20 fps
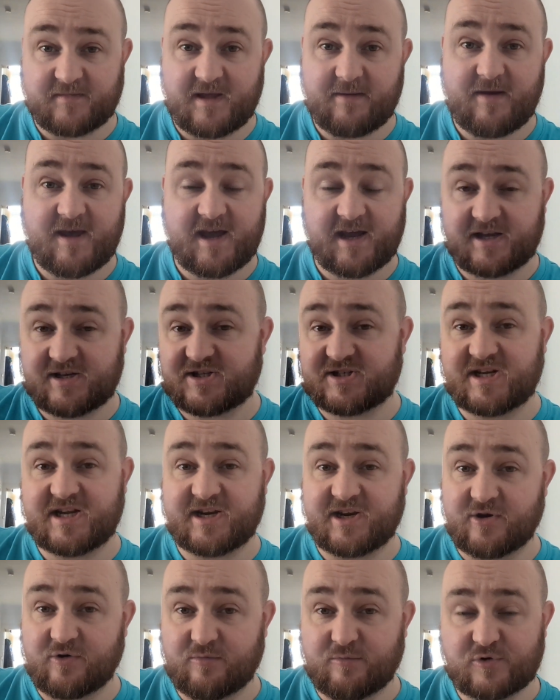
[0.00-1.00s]
They make
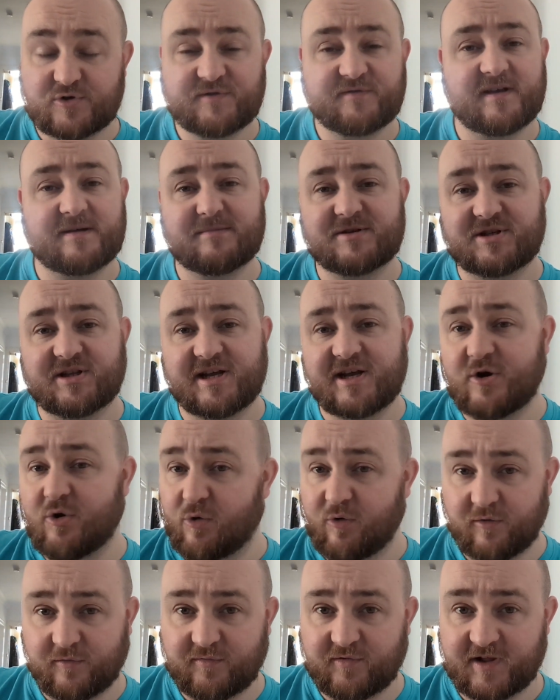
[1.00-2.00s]
cereal, most famously
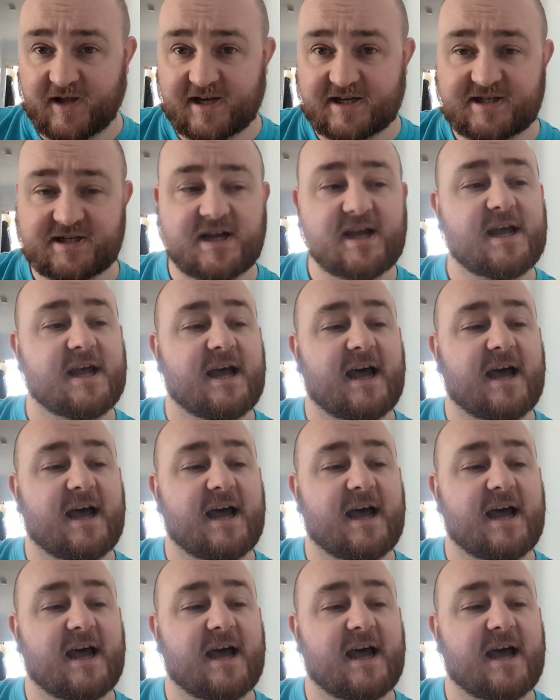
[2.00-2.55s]
cornflakes.